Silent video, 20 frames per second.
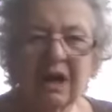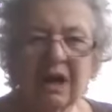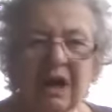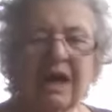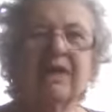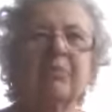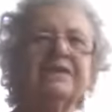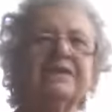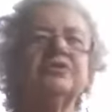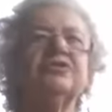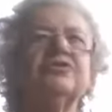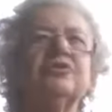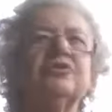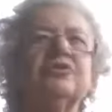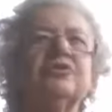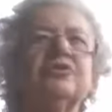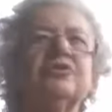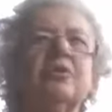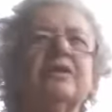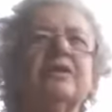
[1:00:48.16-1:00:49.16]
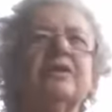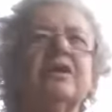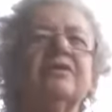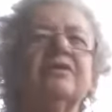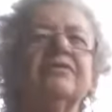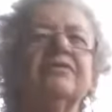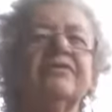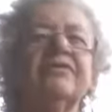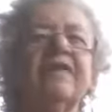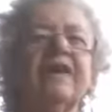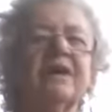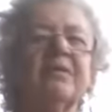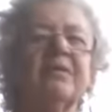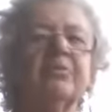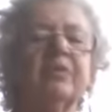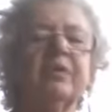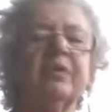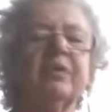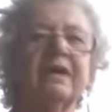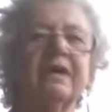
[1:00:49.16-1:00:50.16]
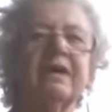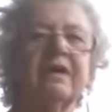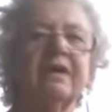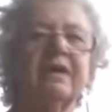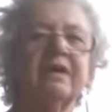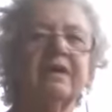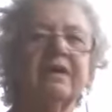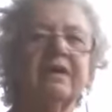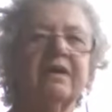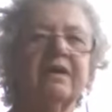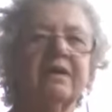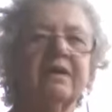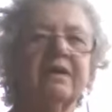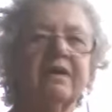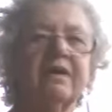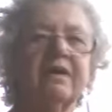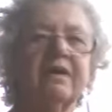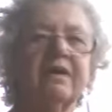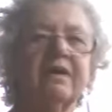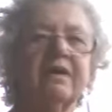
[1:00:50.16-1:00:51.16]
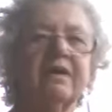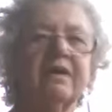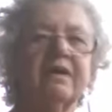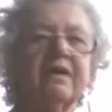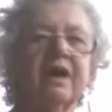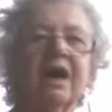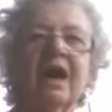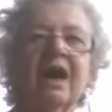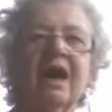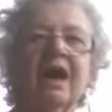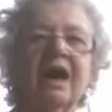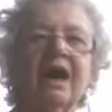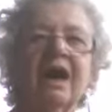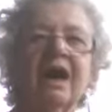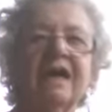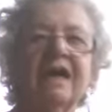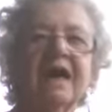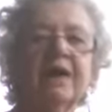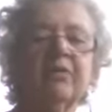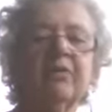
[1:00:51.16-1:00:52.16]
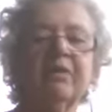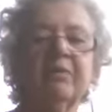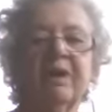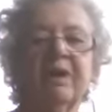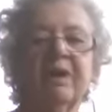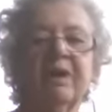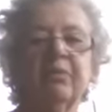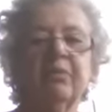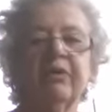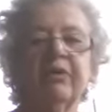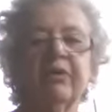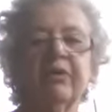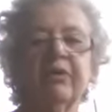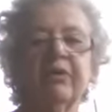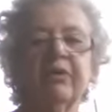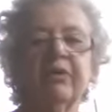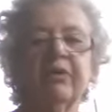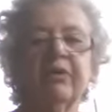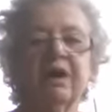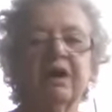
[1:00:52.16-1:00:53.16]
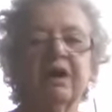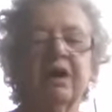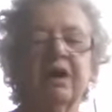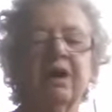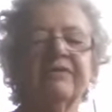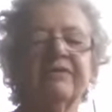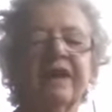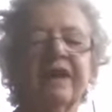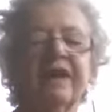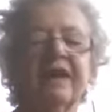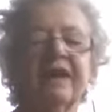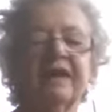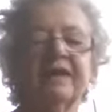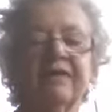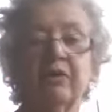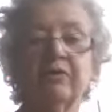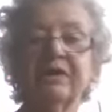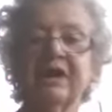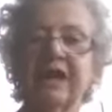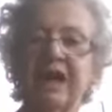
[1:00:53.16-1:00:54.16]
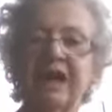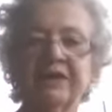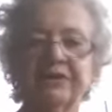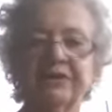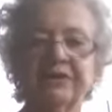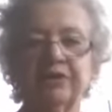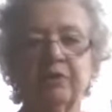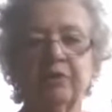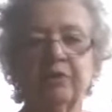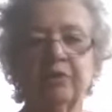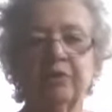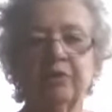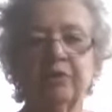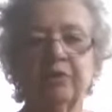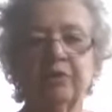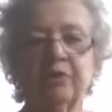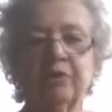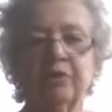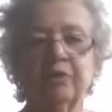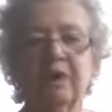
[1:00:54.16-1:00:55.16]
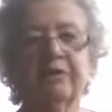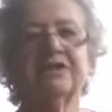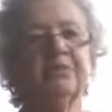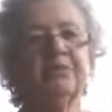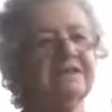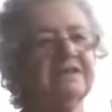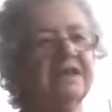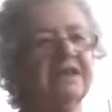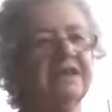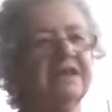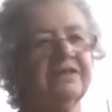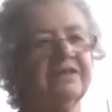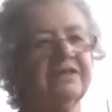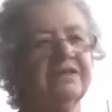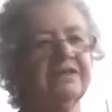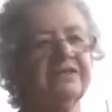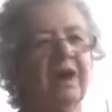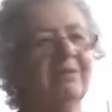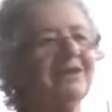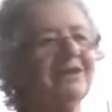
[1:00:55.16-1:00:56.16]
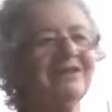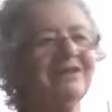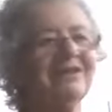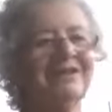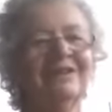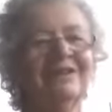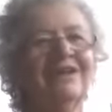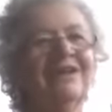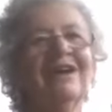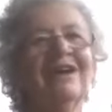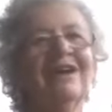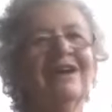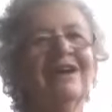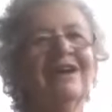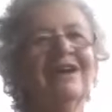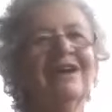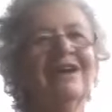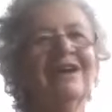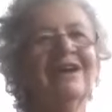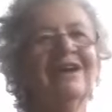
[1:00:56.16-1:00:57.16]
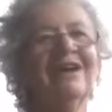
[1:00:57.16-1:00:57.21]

Have I painted with soil on fabric? I can't remember offhand. I only had 2 hours sleep last night, so I'm a little.